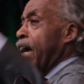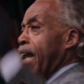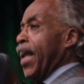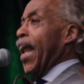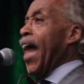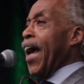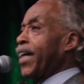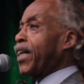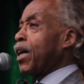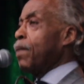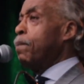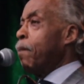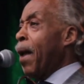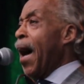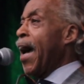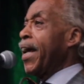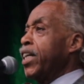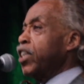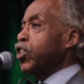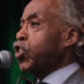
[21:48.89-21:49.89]
like a
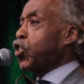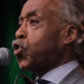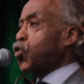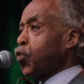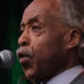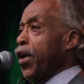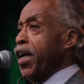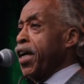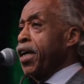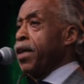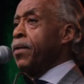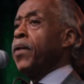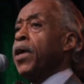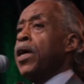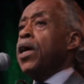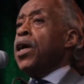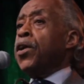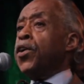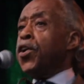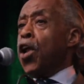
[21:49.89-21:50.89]
mighty stream.
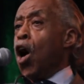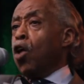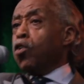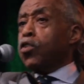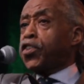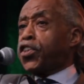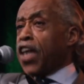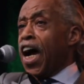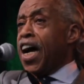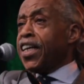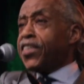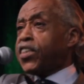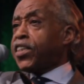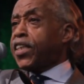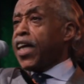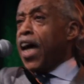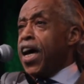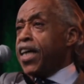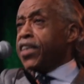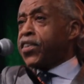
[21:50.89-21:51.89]
No
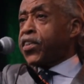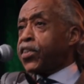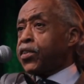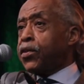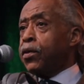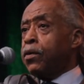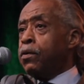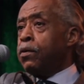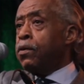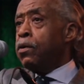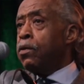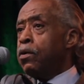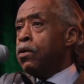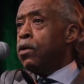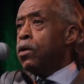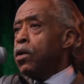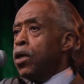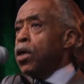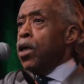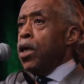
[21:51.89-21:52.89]
justice, no
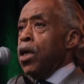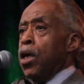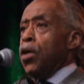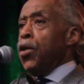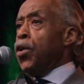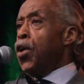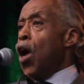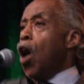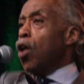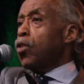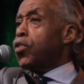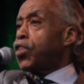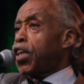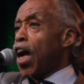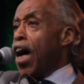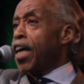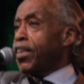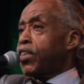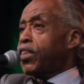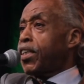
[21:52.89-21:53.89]
peace. No
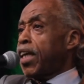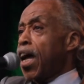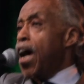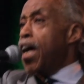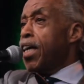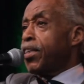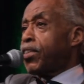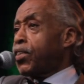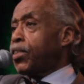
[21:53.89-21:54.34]
justice,